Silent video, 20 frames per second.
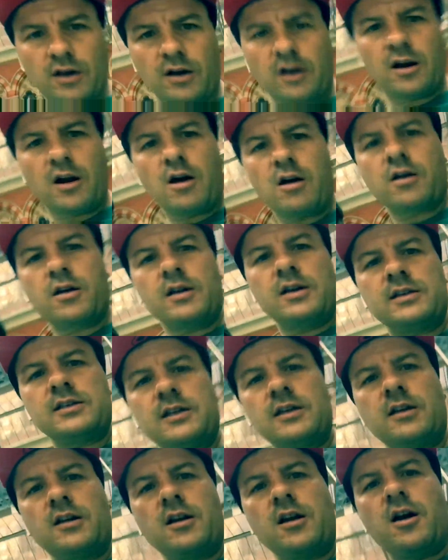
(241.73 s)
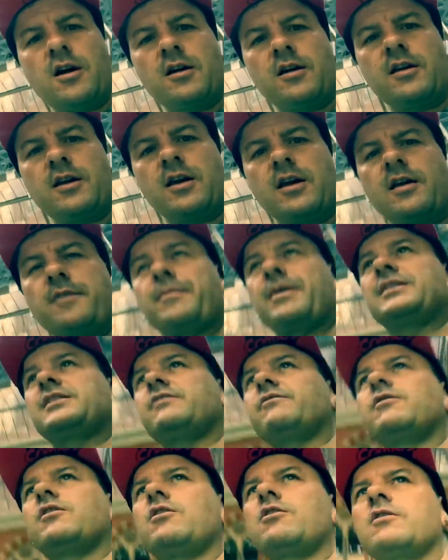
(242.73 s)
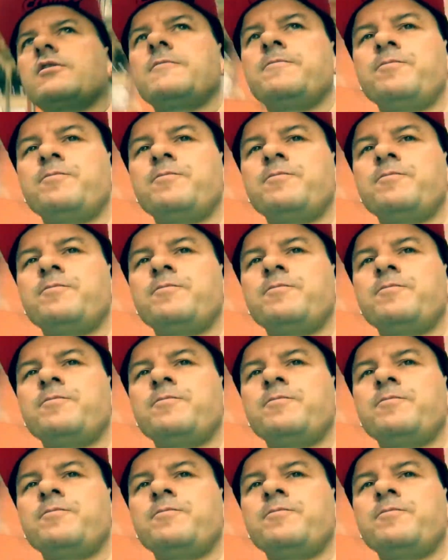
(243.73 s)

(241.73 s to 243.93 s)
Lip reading: the clock. Can you see the clock? Yeah, massive clock.